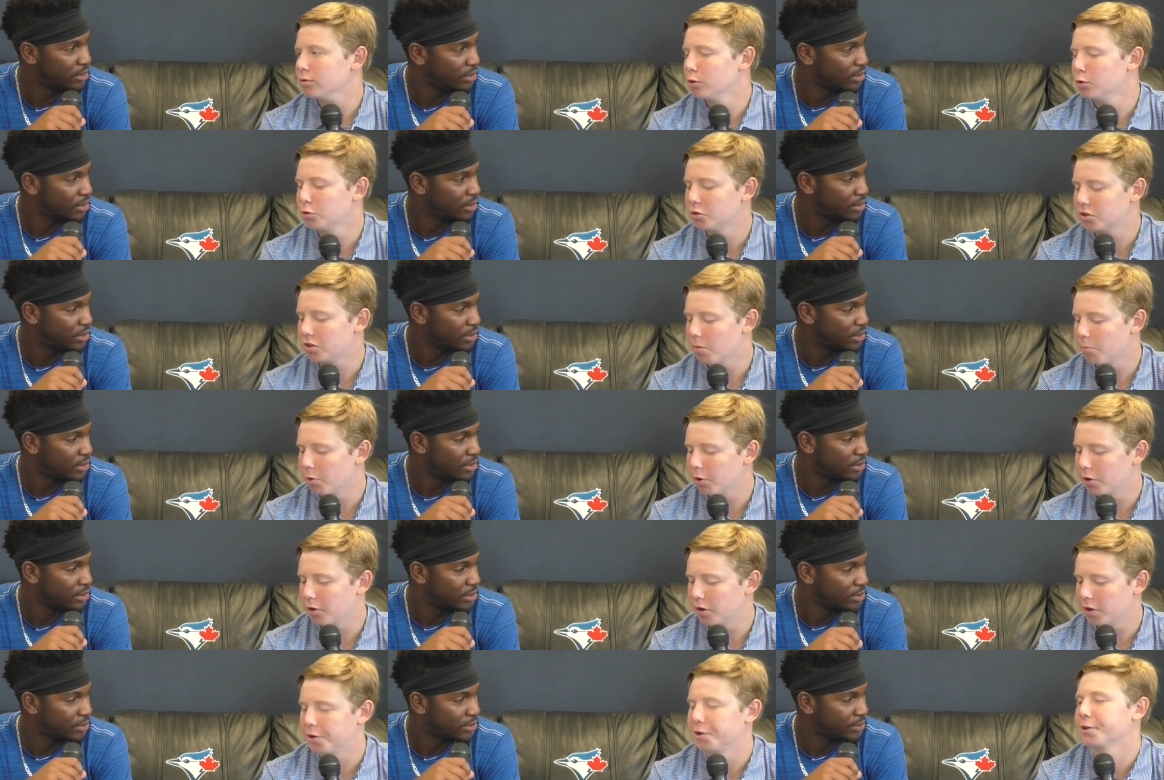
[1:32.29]
Speaker 1: Who's
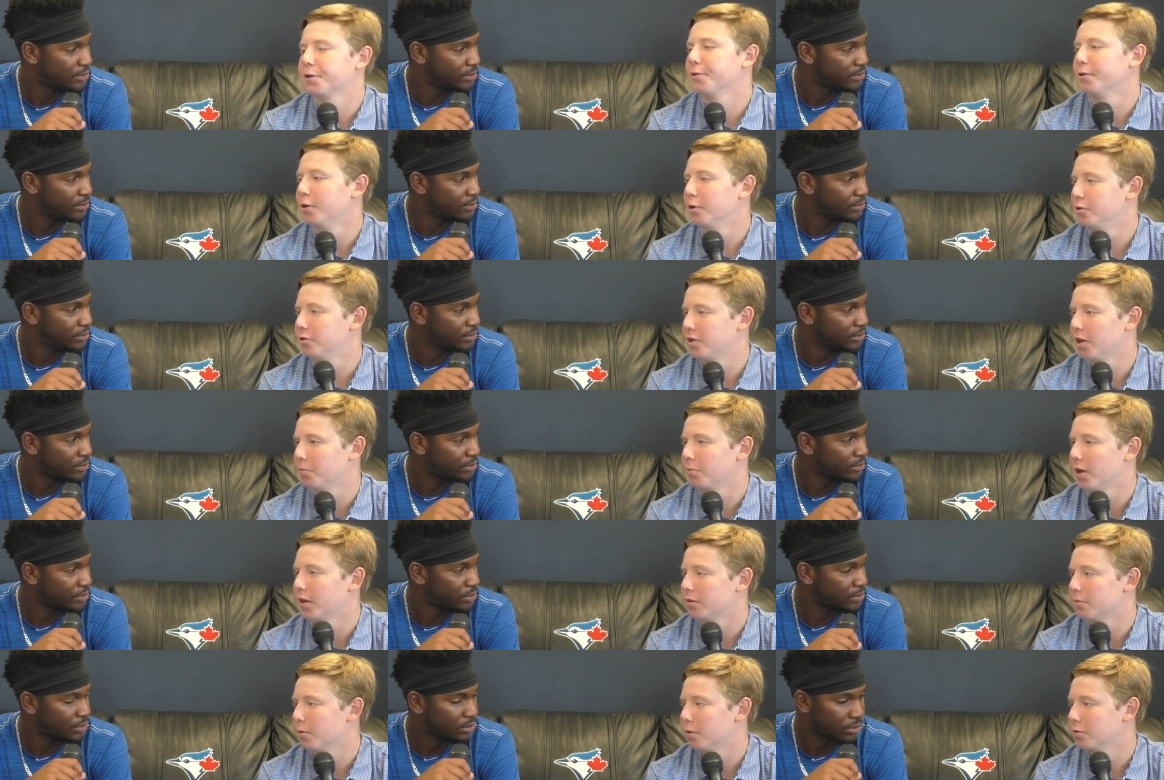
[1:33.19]
someone in your career who's helped
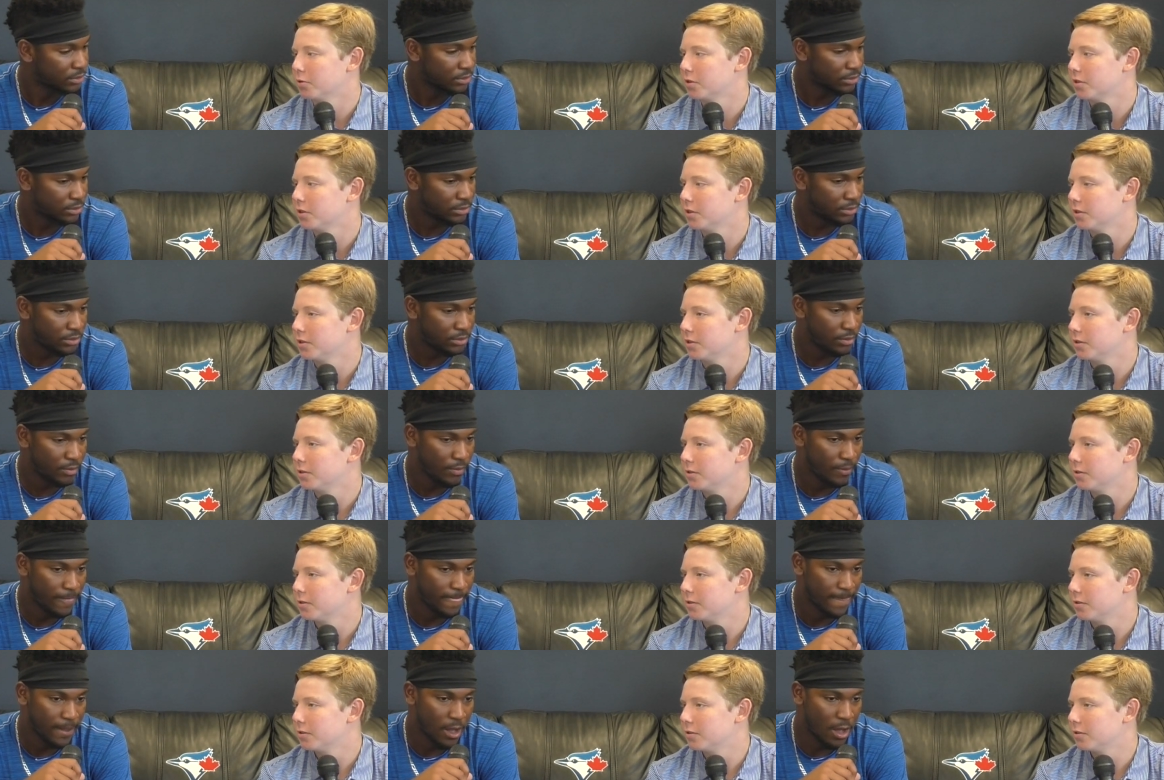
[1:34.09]
you out the most?
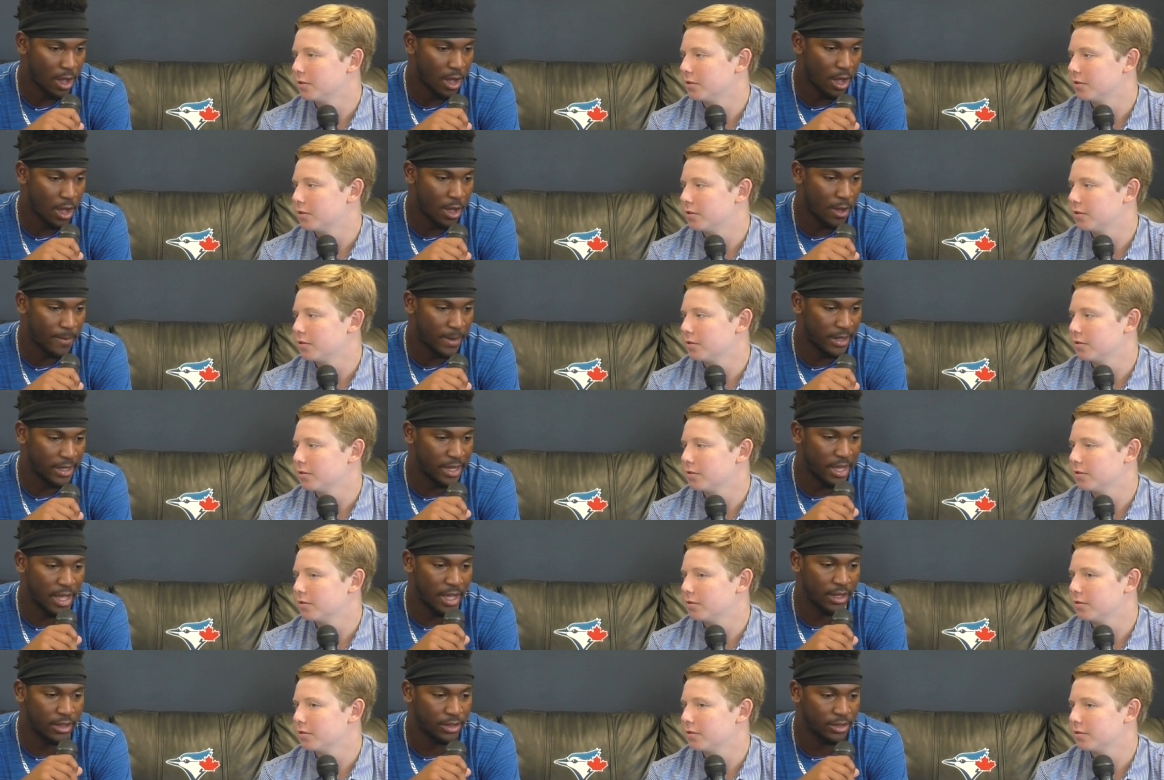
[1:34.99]
Speaker 2: Uh, my
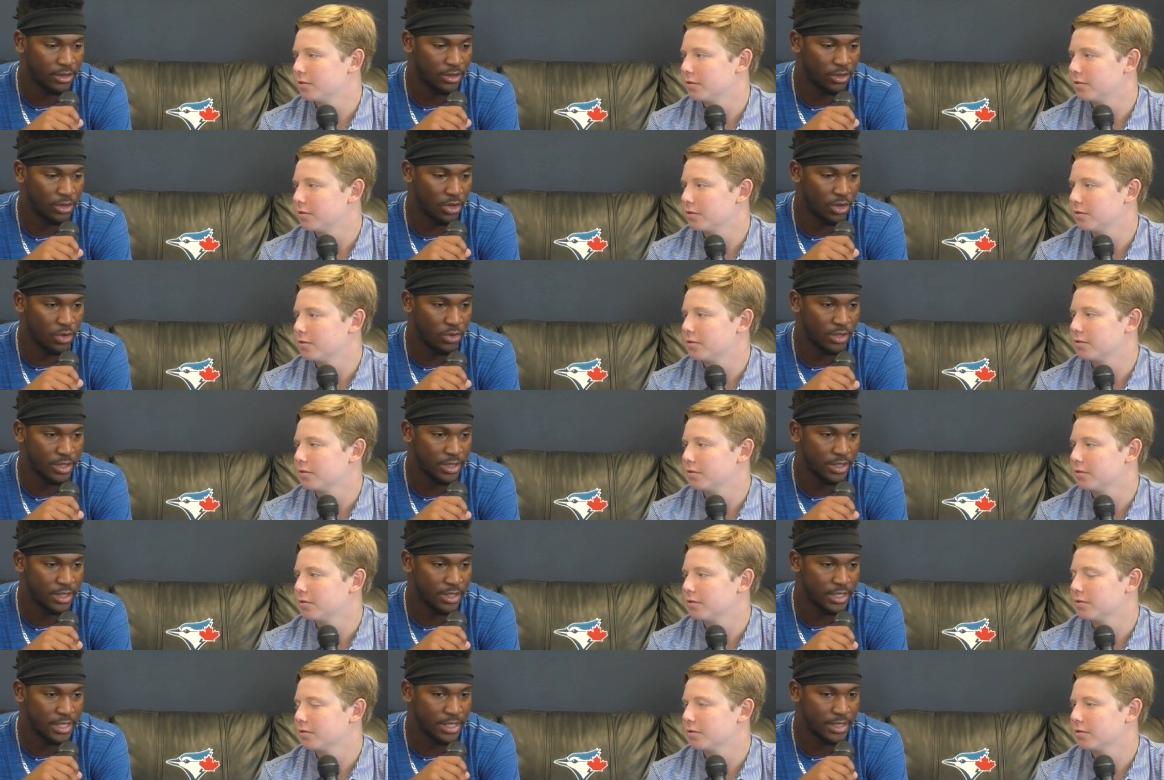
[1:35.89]
dad. You know,
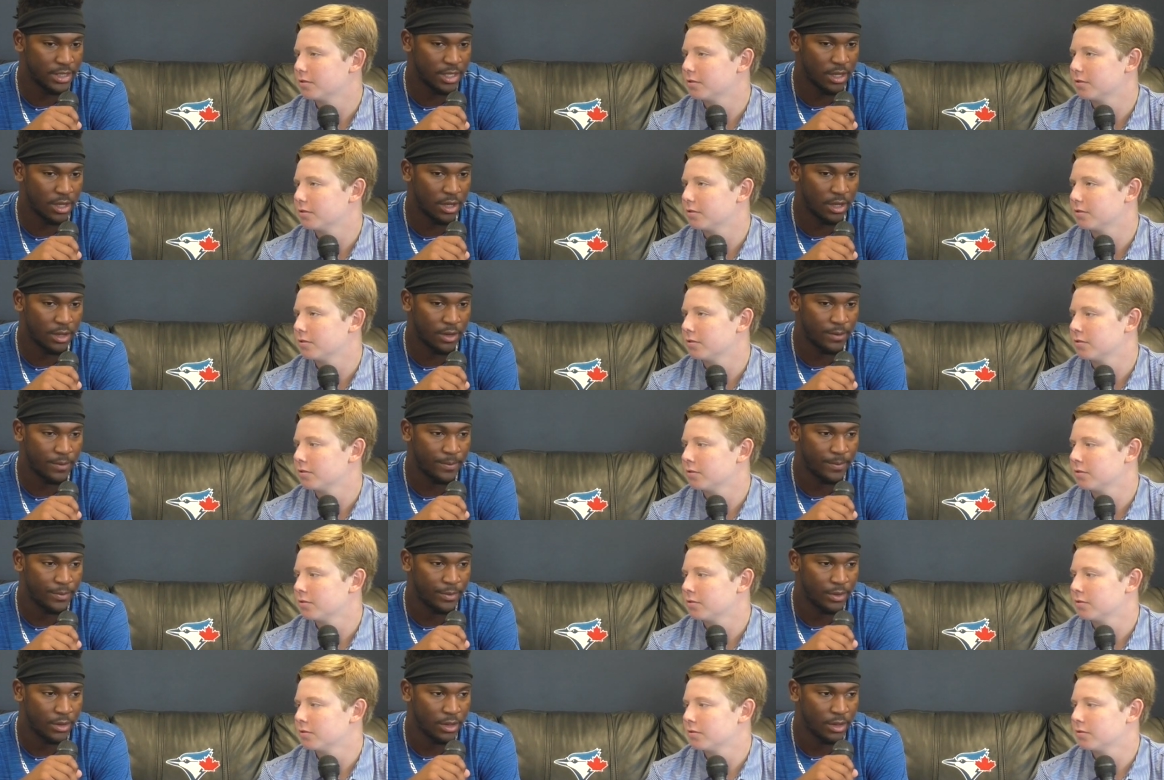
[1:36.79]
he's he's uh
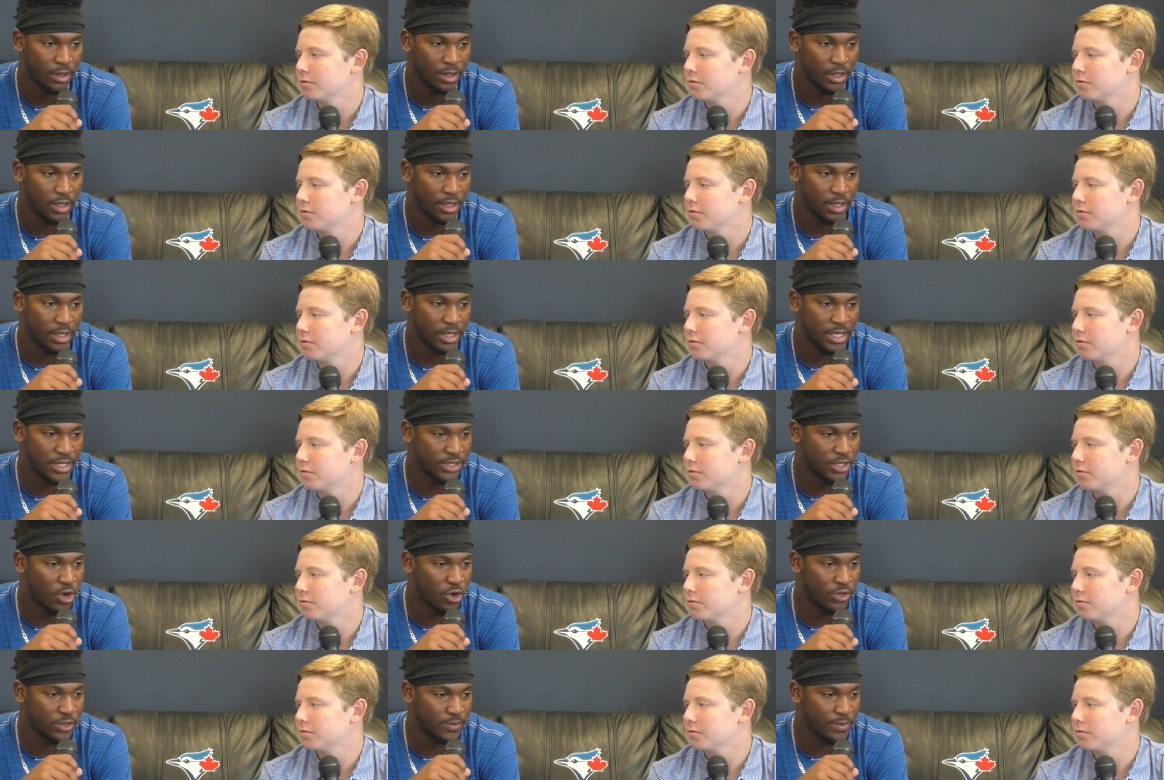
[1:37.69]
he's
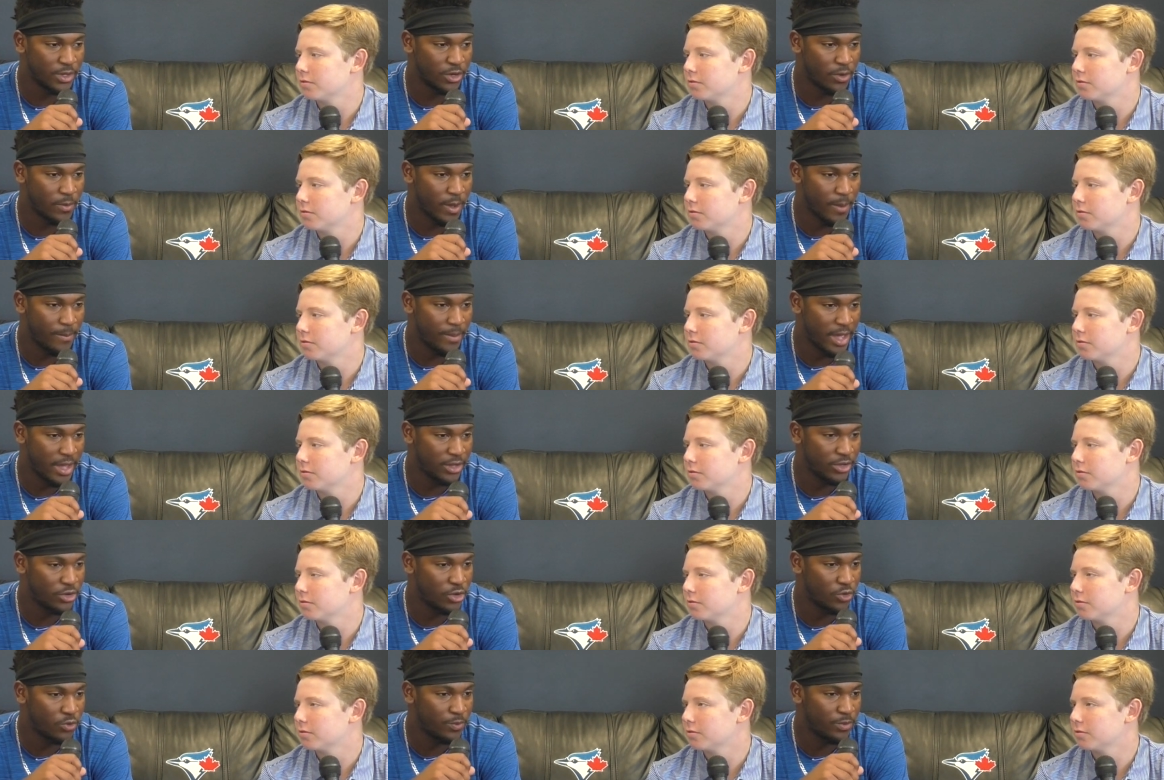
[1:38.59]
always been on my back.
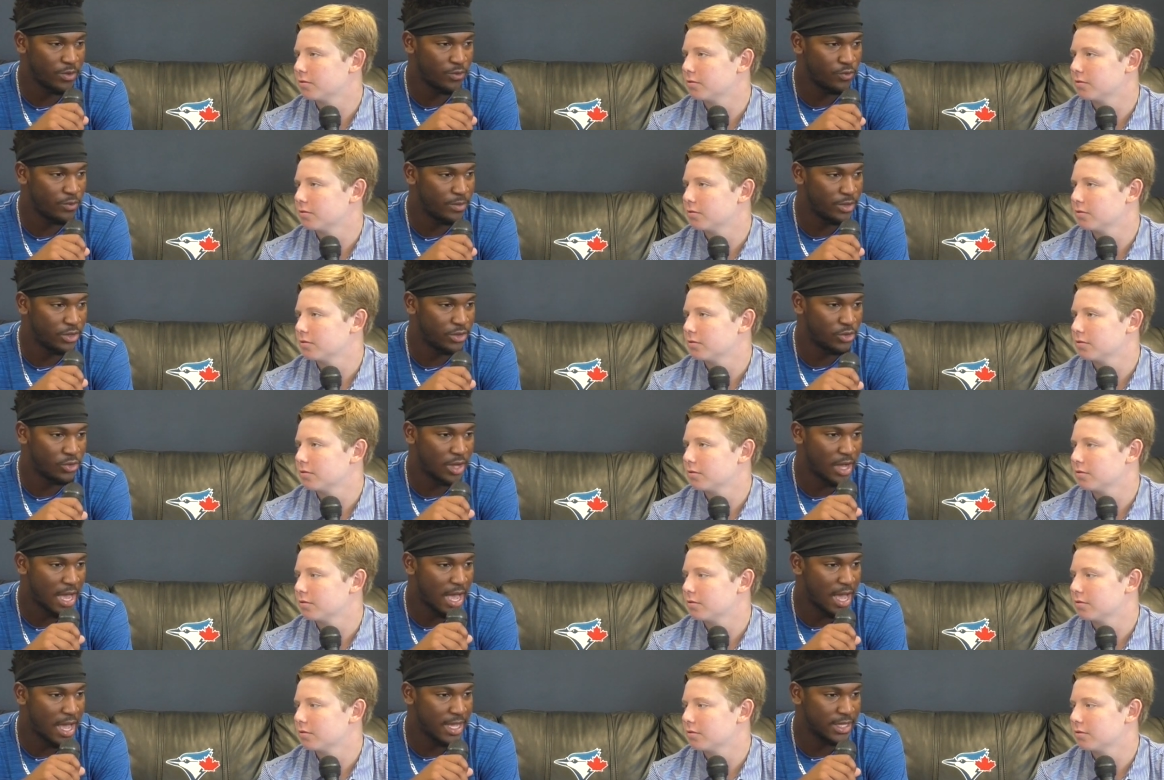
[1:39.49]
You know, been with me through
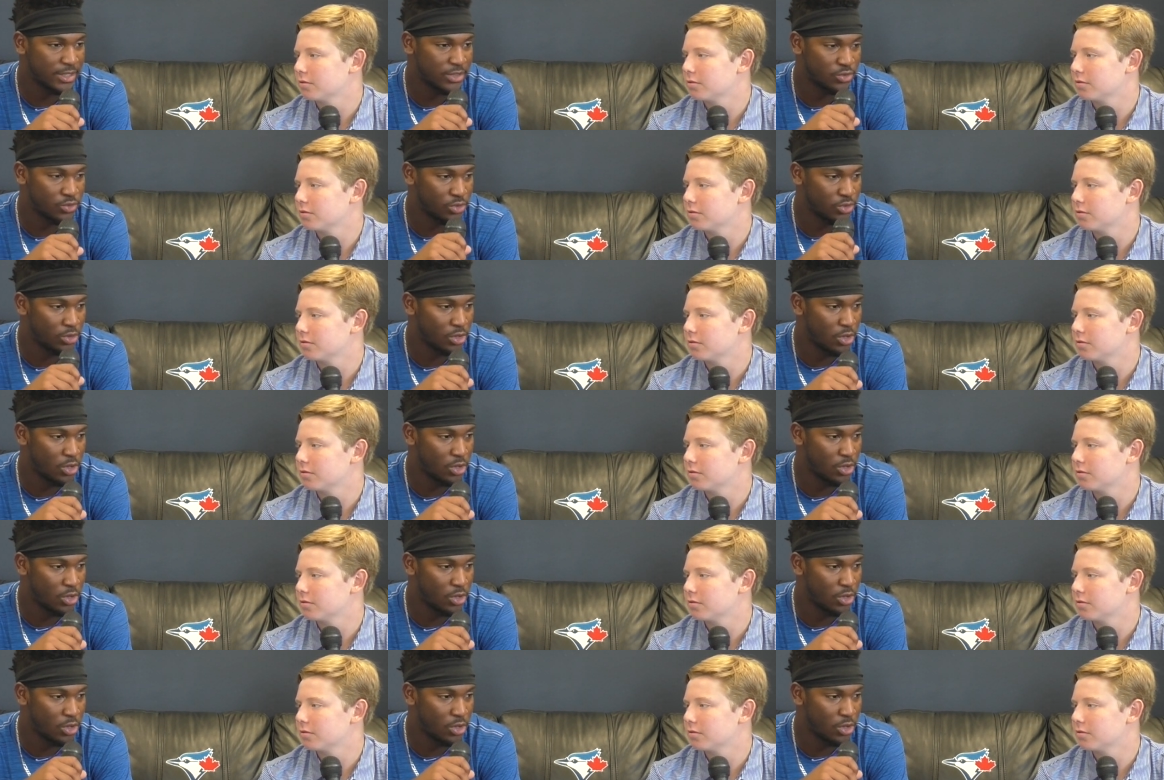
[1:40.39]
the highs, through the